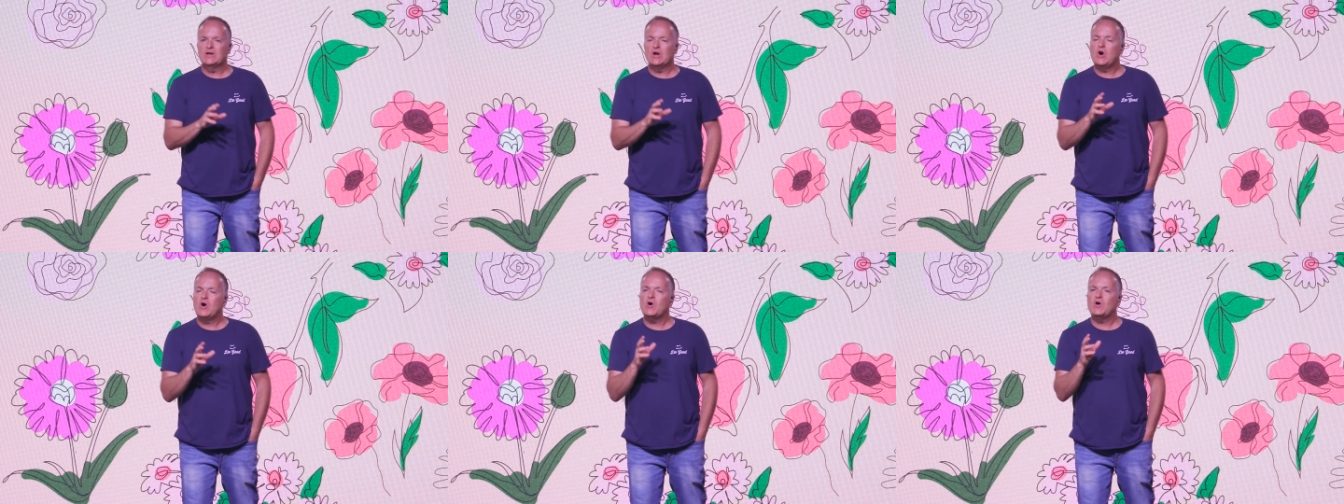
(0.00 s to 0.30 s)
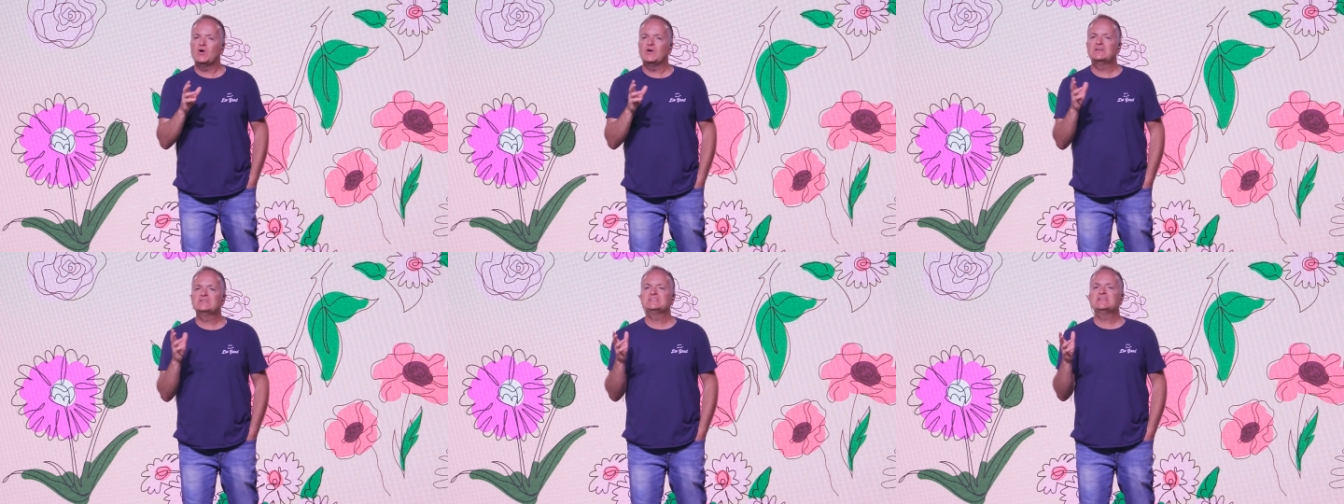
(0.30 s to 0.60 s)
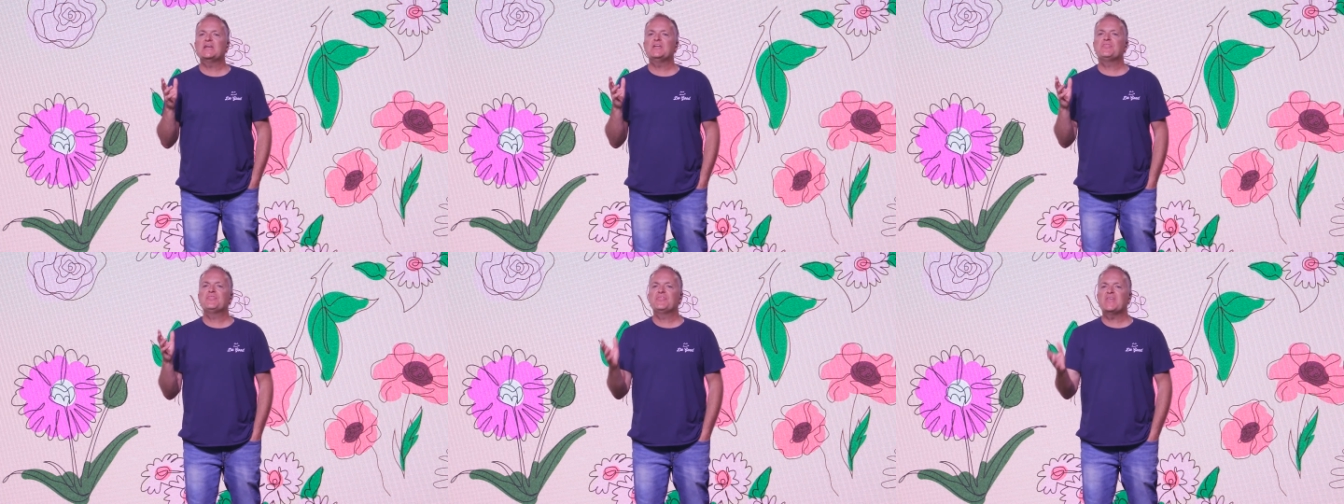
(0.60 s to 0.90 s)
or
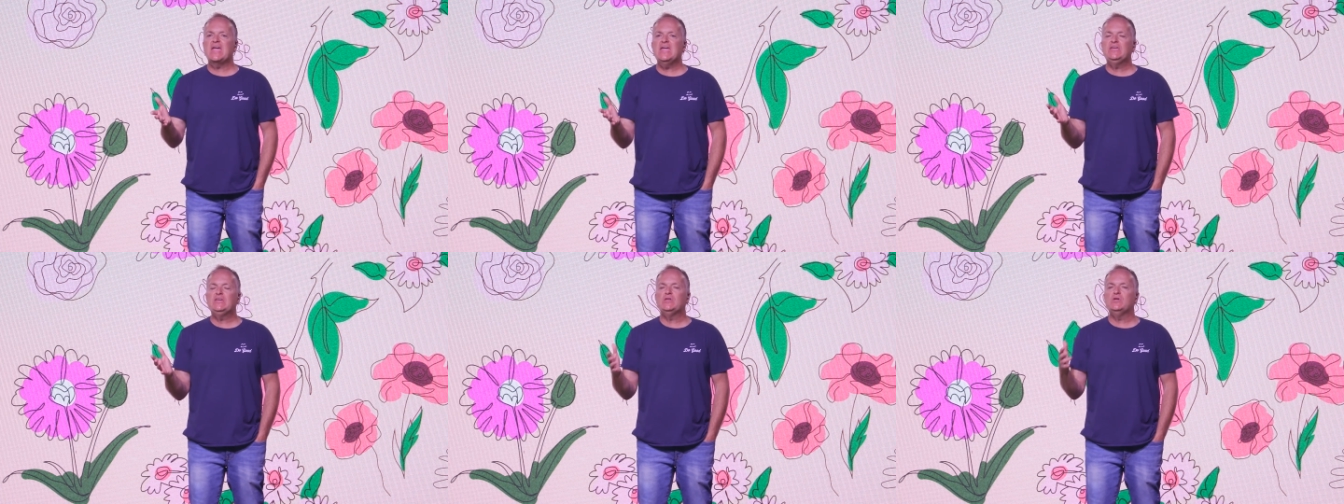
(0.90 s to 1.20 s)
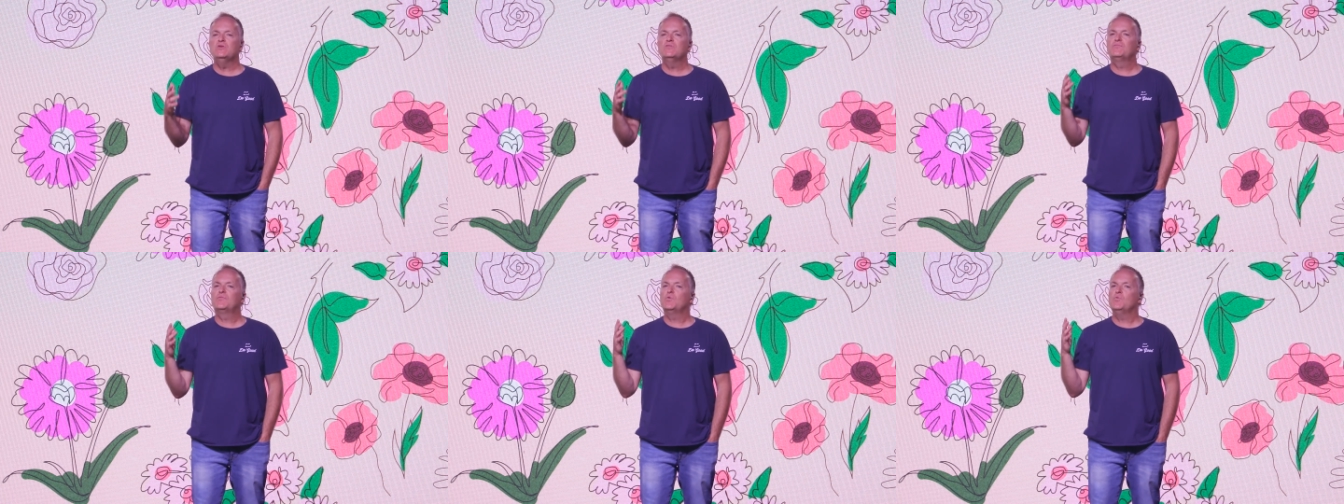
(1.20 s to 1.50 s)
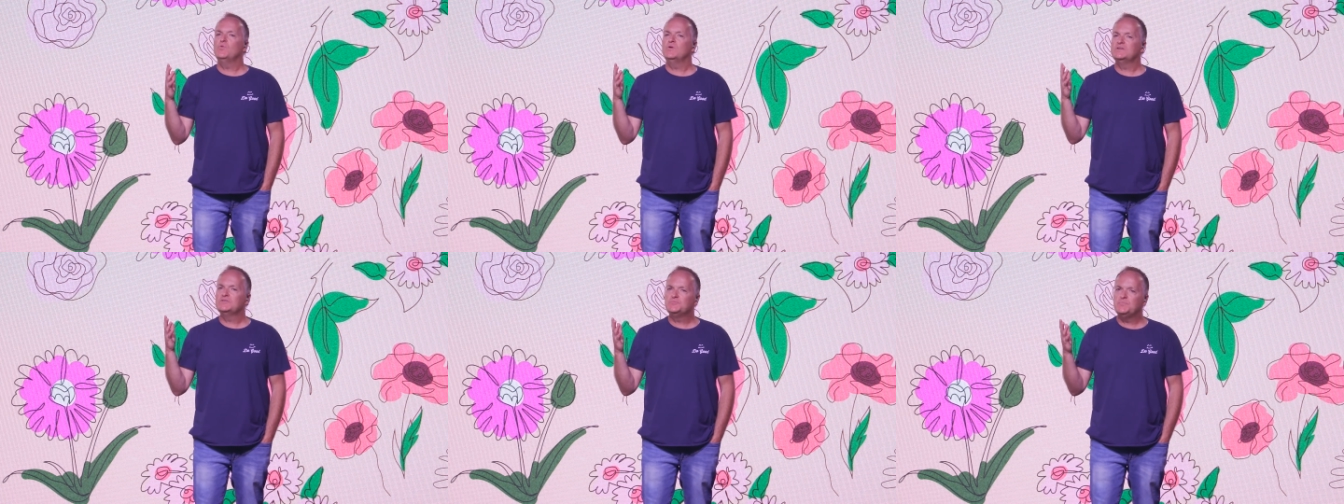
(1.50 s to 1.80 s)
say thank you for
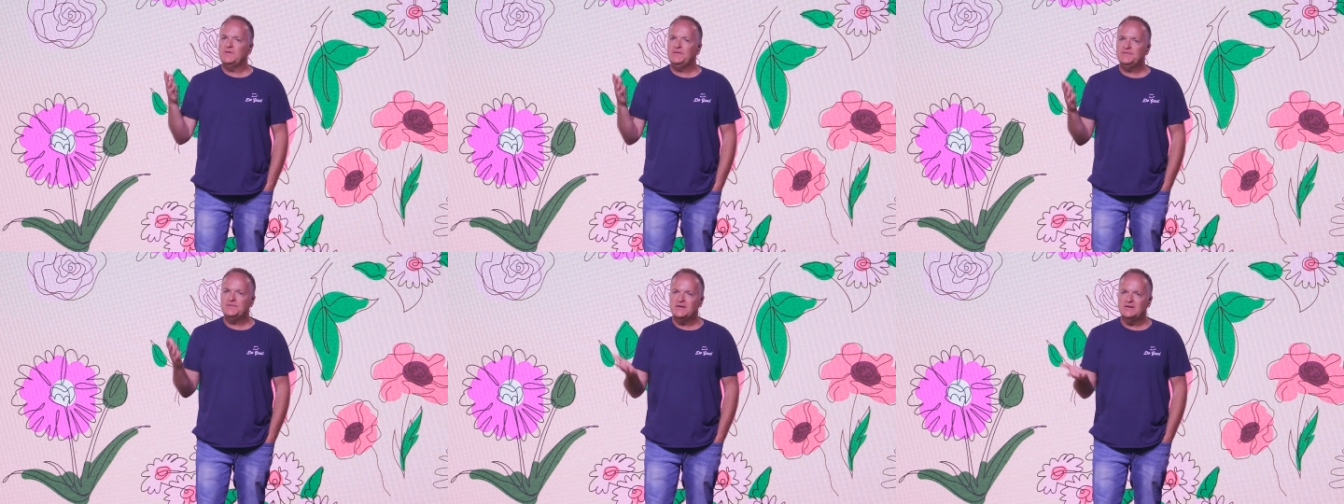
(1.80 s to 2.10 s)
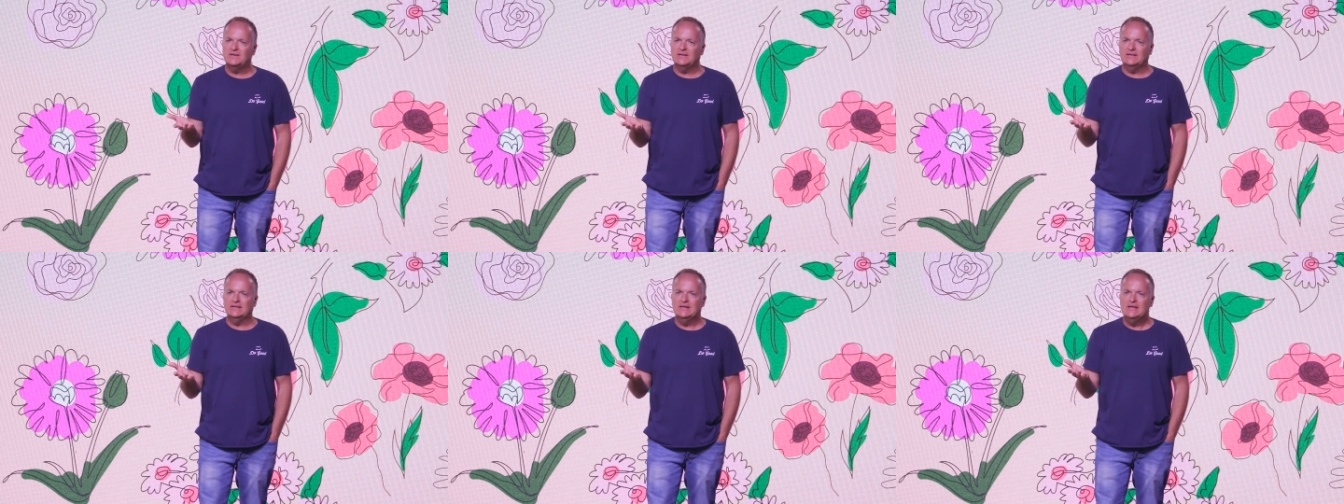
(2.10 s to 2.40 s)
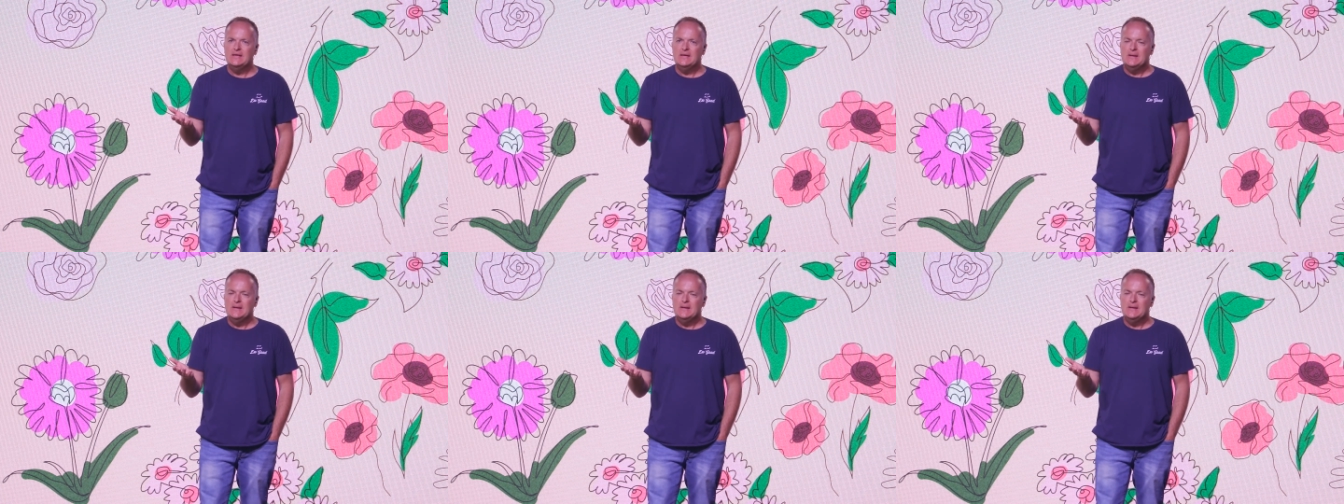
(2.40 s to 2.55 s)
what has been done.